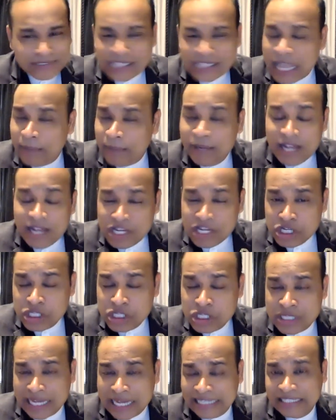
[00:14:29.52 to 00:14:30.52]
Abhilashji
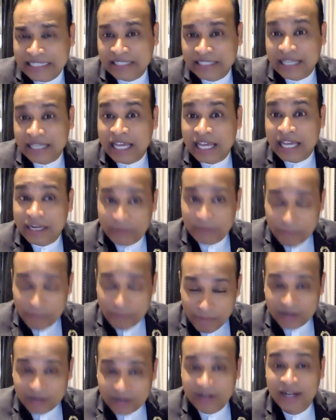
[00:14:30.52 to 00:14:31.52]
said this. I
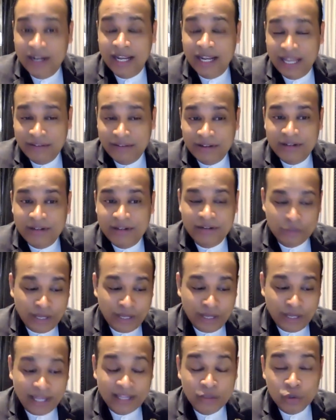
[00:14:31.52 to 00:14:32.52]
remember even
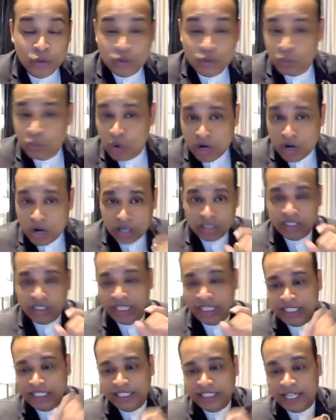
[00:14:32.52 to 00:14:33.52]
today those words.
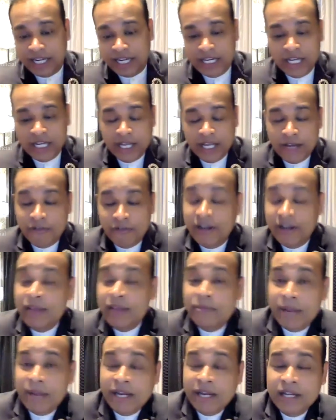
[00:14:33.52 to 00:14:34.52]
He said, when I
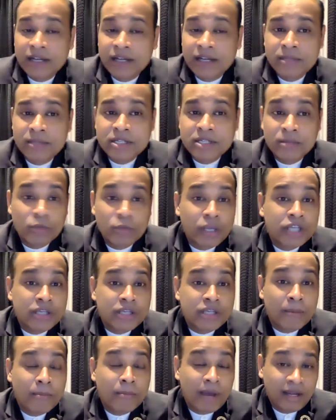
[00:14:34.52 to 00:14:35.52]
met Mr. Mukesh
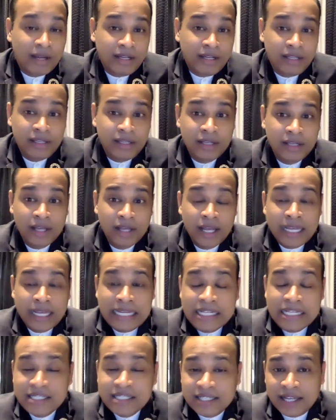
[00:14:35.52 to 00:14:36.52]
Ambani,
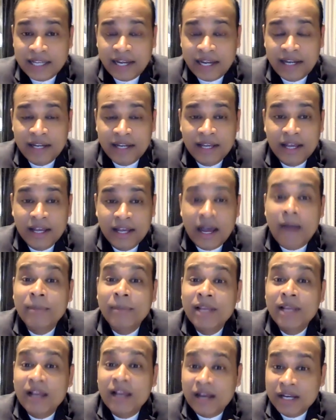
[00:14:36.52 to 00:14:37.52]
he said,
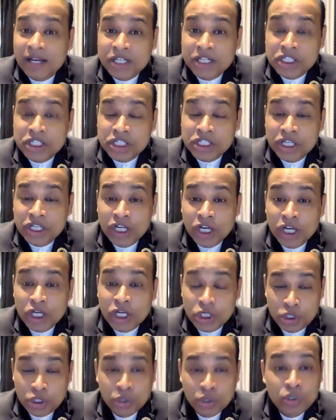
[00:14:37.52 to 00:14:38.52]
Abhilash,
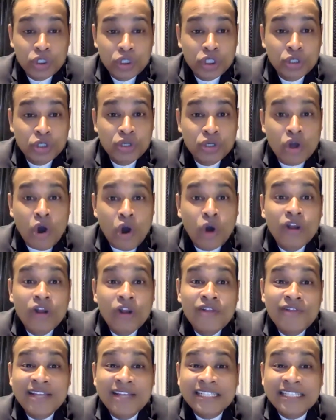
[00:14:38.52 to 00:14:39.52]
you should
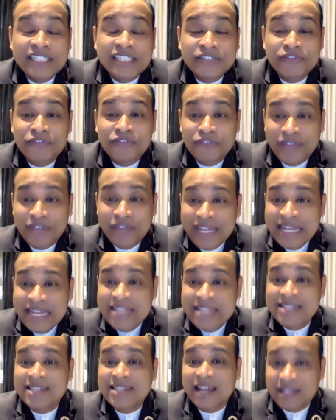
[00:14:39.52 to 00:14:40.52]
always feel
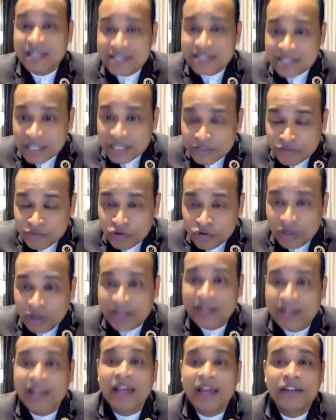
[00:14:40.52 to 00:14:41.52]
successful
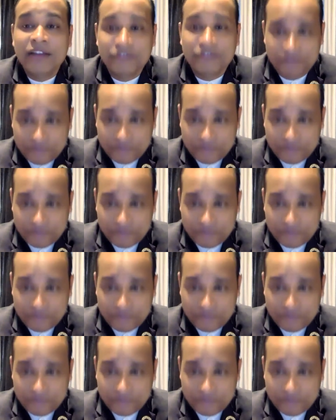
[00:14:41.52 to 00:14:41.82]
in life.